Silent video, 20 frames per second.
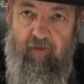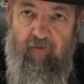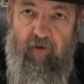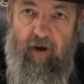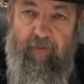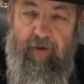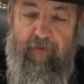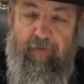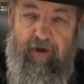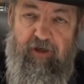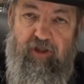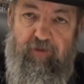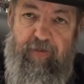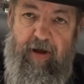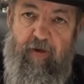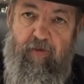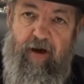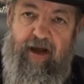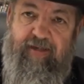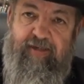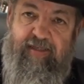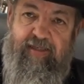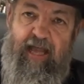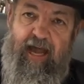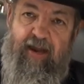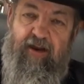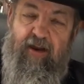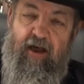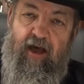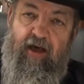Rabbi Moshe Meir Weiss,
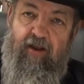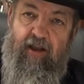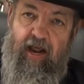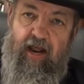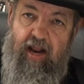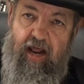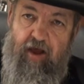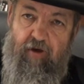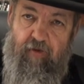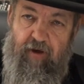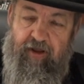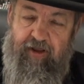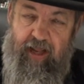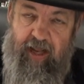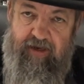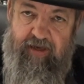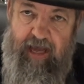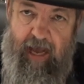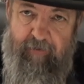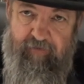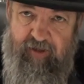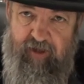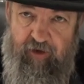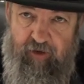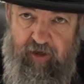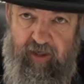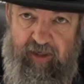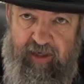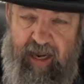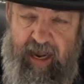Staten Island, at AOL.com, so you
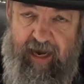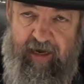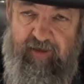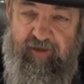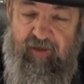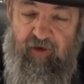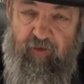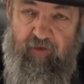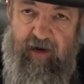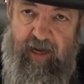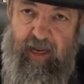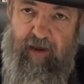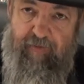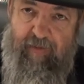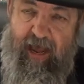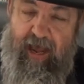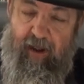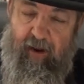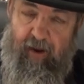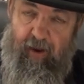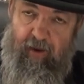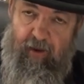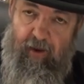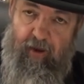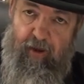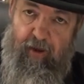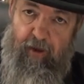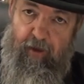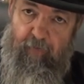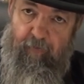could text or email
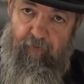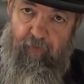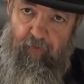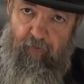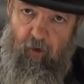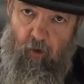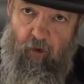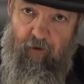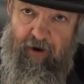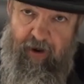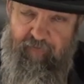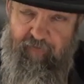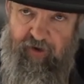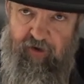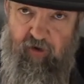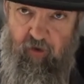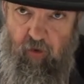or even